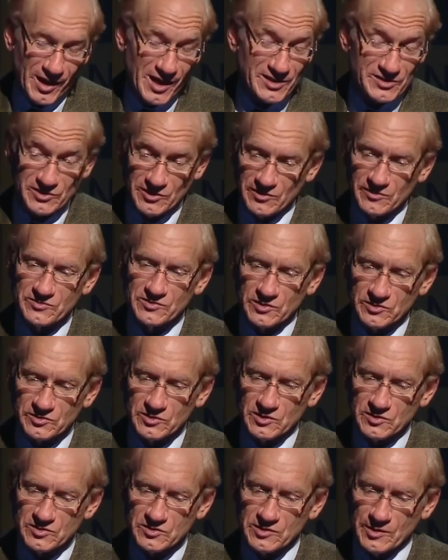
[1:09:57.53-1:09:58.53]
positives are
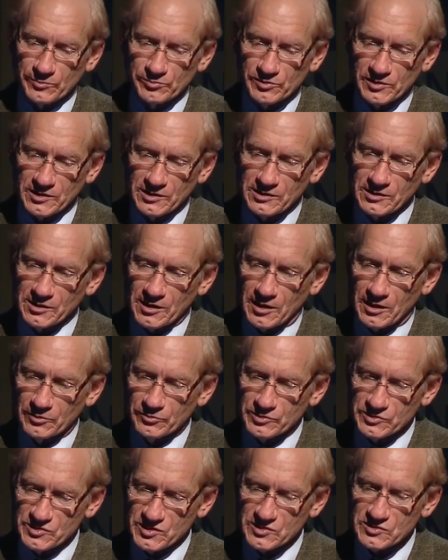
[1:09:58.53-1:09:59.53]
just simply
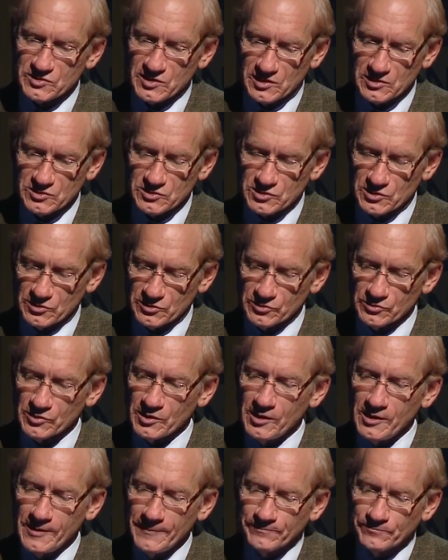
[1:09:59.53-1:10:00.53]
uh, resistant to
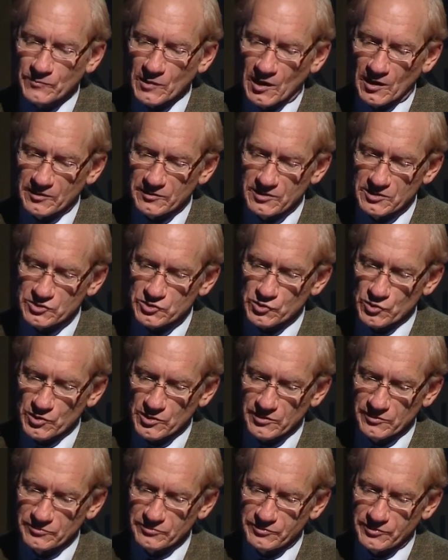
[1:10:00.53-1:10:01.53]
uh, this
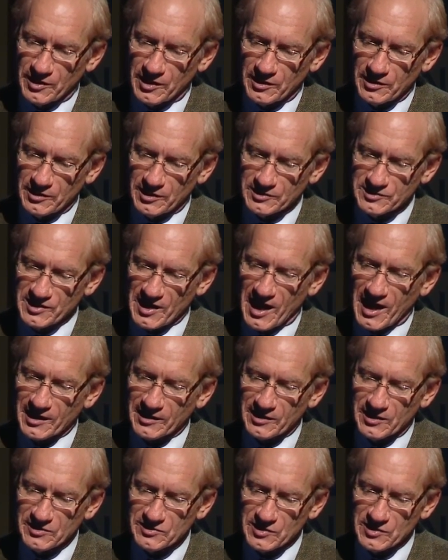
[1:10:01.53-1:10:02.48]
sort of attack